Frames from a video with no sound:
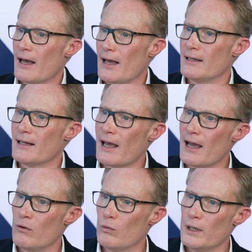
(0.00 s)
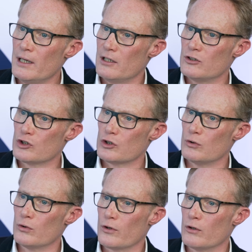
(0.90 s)
and how we
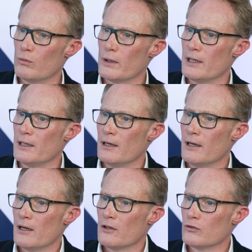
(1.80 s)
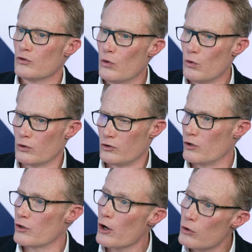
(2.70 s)
ensure that we talk
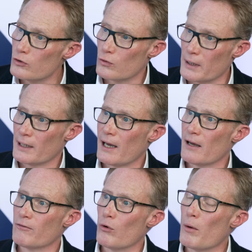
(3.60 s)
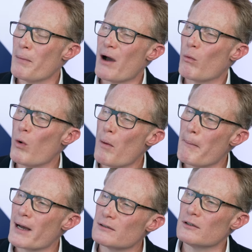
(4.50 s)
to those we care for about what
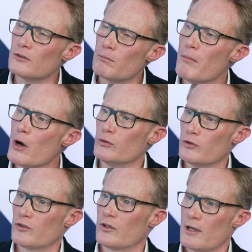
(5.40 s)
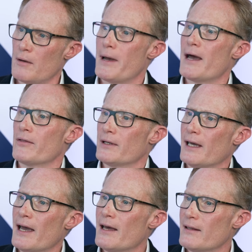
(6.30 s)
matters most about the
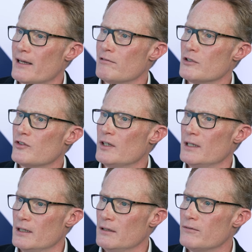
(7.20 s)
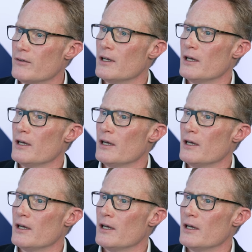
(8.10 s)
care they receive